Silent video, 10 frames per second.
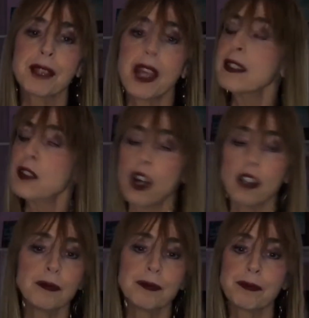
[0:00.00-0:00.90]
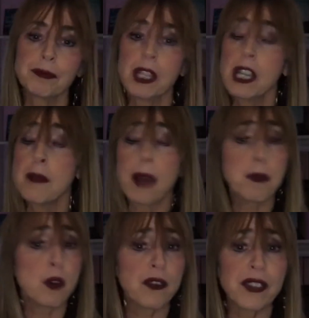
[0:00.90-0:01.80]
That's all. Am I
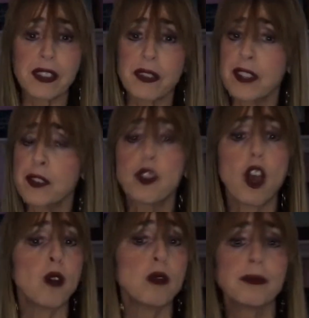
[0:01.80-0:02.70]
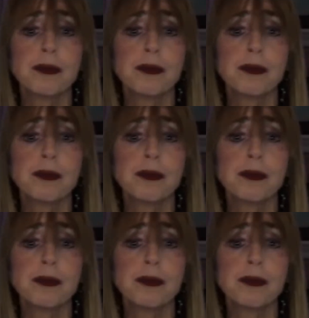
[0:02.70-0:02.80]
perfect at this? No.